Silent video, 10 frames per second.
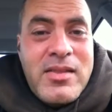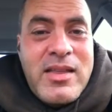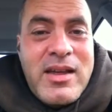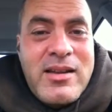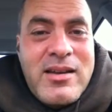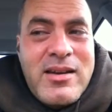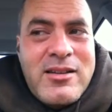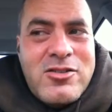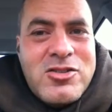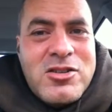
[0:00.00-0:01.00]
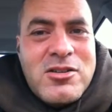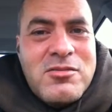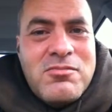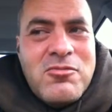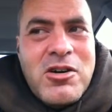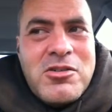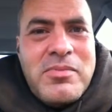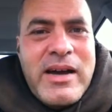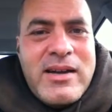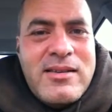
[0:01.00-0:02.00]
then they're just going to wander
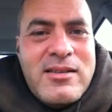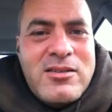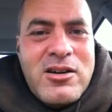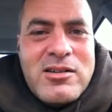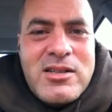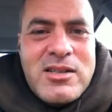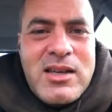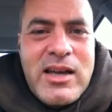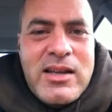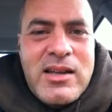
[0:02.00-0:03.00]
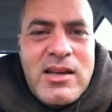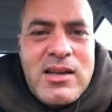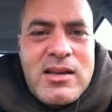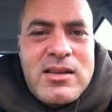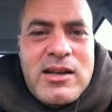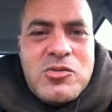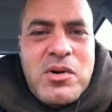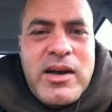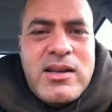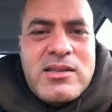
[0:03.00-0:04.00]
back into the darkness again. That's
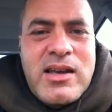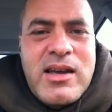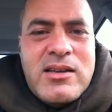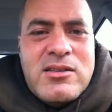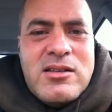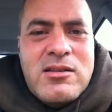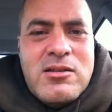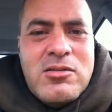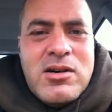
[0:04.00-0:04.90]
why it says, we